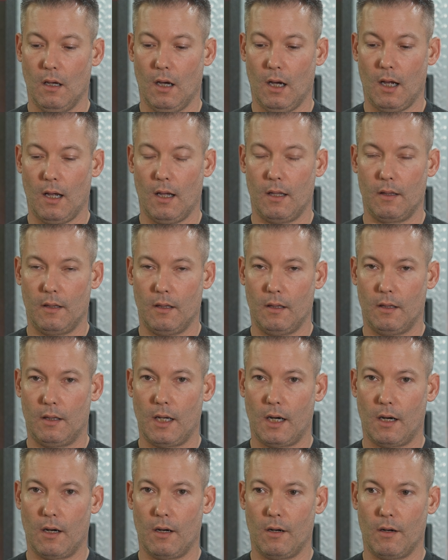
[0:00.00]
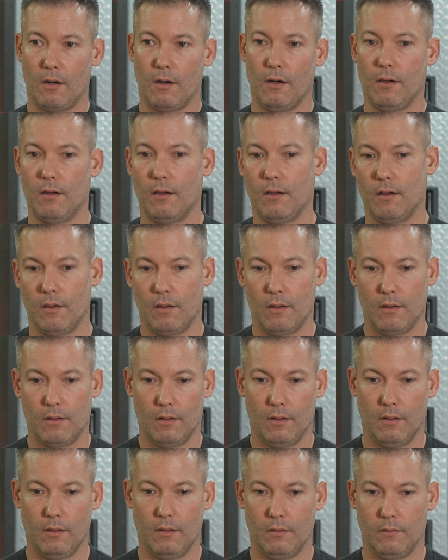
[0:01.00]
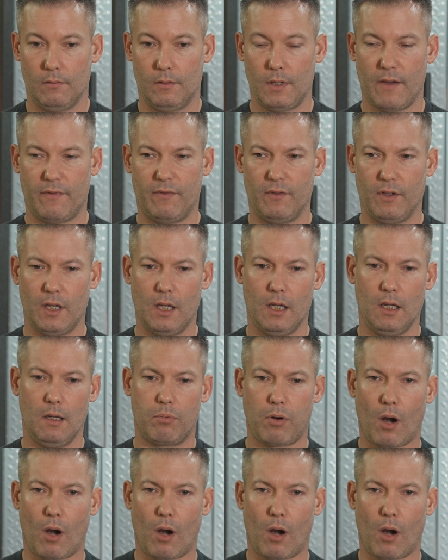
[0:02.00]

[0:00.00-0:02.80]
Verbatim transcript: uh, they're definitely